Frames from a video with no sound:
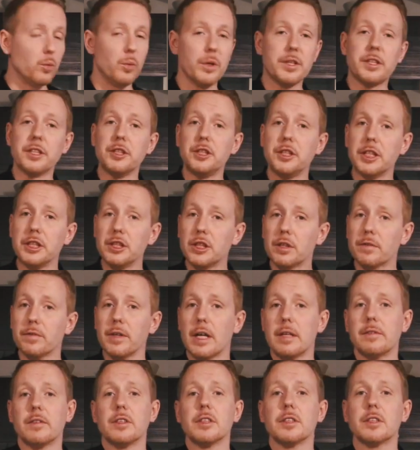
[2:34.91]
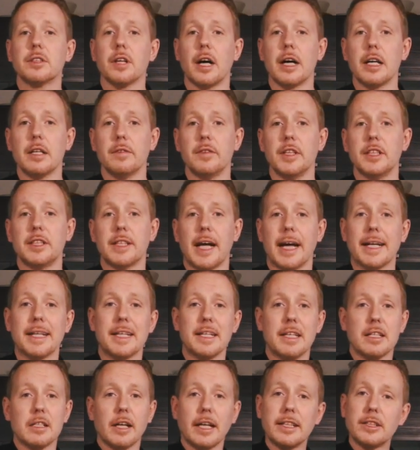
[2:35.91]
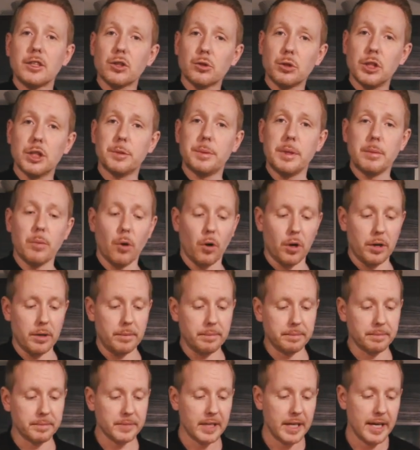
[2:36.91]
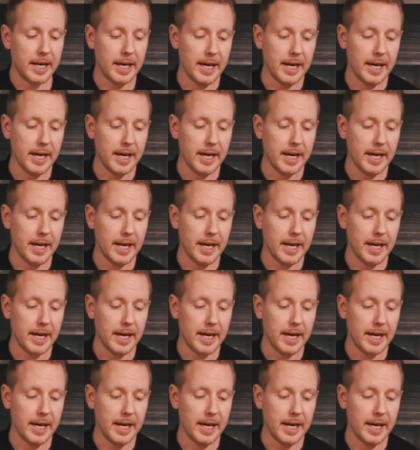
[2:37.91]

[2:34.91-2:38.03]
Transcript: with the ginger flavor inside of it and getting a nice crispy bottom.